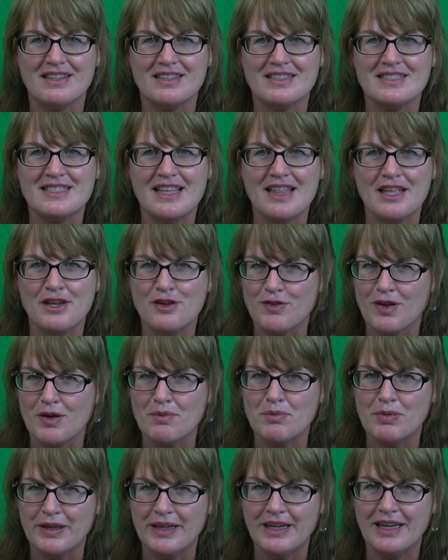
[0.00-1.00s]
say that you've
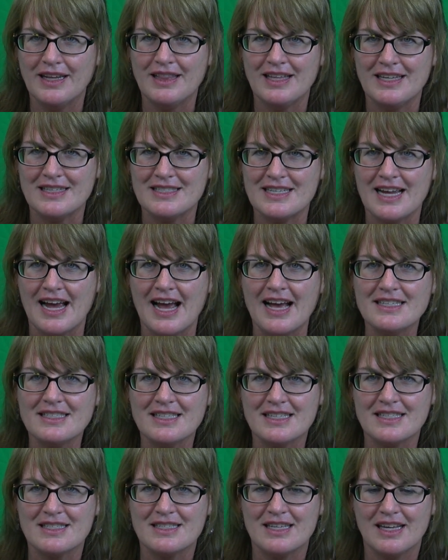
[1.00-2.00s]
completed these
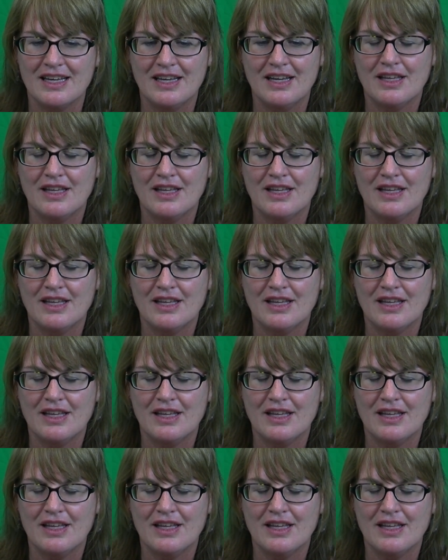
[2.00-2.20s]
tasks,